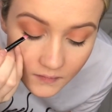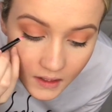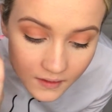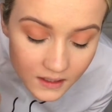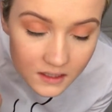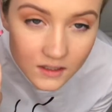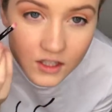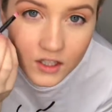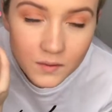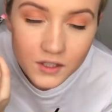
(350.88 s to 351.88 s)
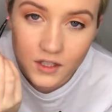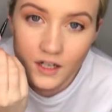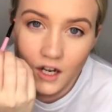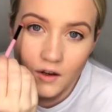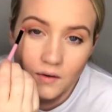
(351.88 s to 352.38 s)
And this is just
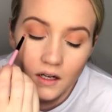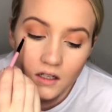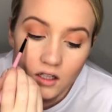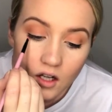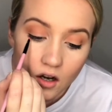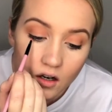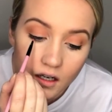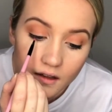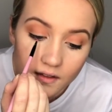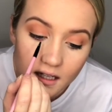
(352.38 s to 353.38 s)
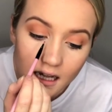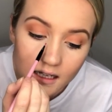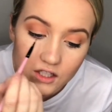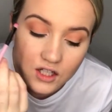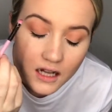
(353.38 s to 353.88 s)
going to go along the
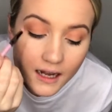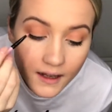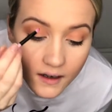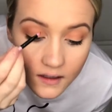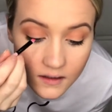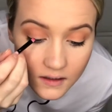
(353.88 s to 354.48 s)
lash line.